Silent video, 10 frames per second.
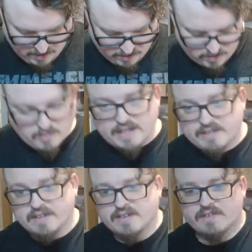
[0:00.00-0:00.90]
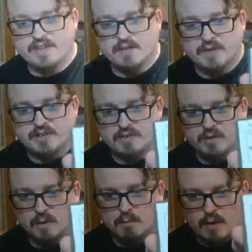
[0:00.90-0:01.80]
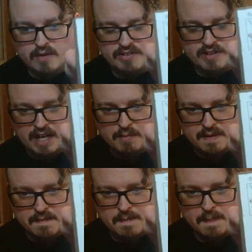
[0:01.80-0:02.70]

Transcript: So this is the original Borin's Armor,